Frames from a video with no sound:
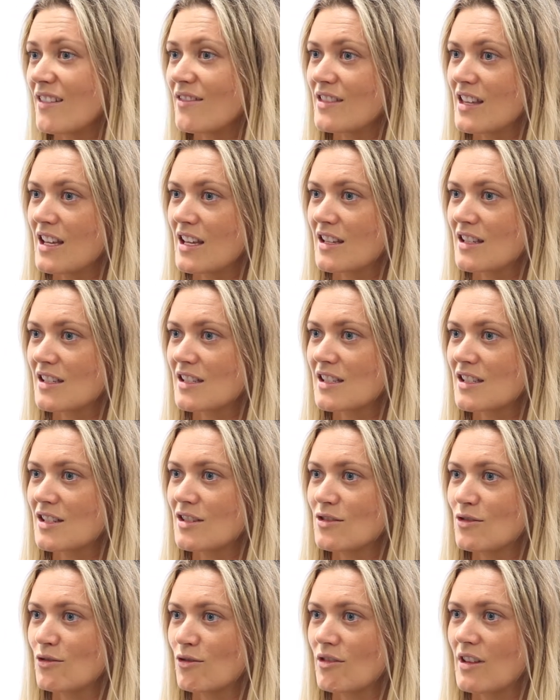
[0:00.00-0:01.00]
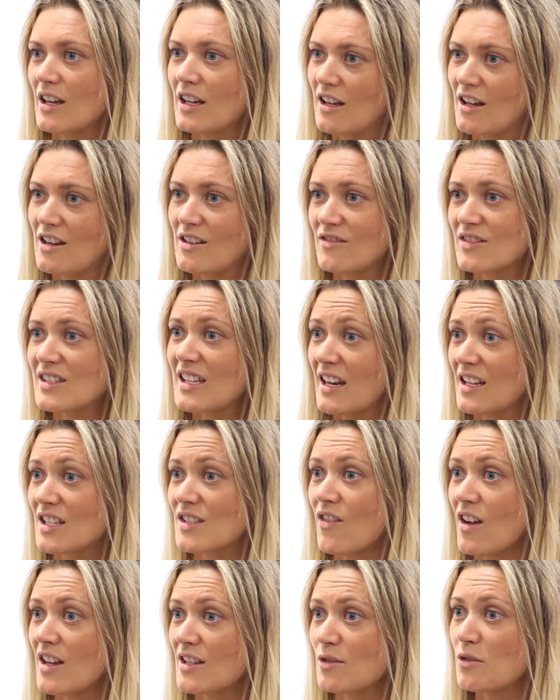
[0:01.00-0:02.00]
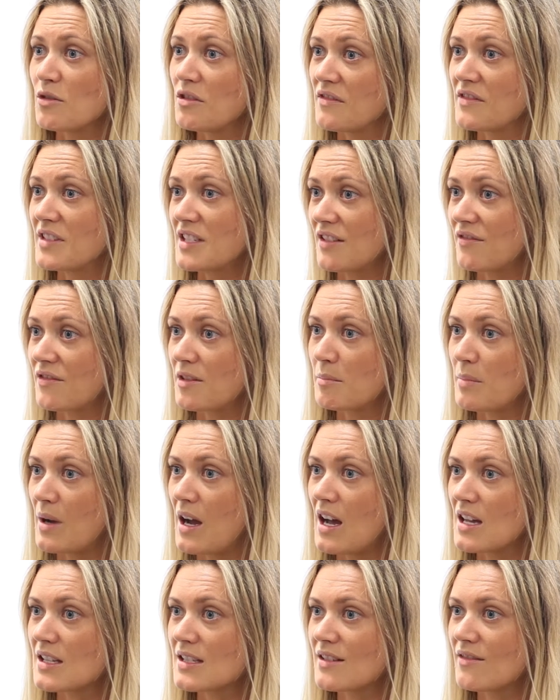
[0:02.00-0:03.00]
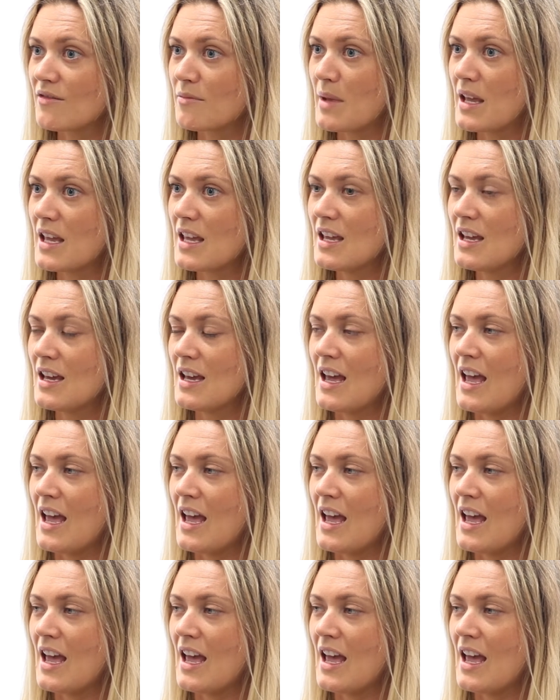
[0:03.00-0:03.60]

of things to do that kind of satisfies all of the different parts of me,